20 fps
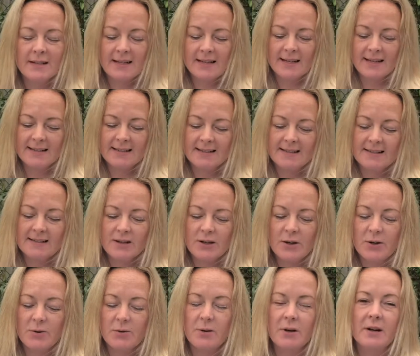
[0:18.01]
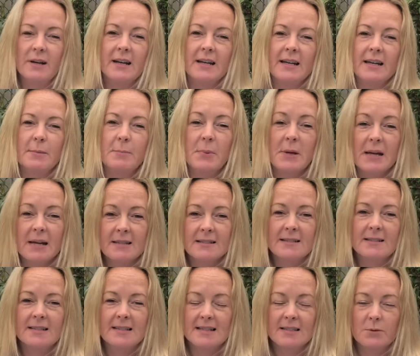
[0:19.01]
and so I
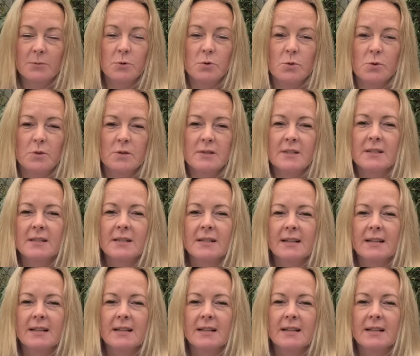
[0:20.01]
picked this award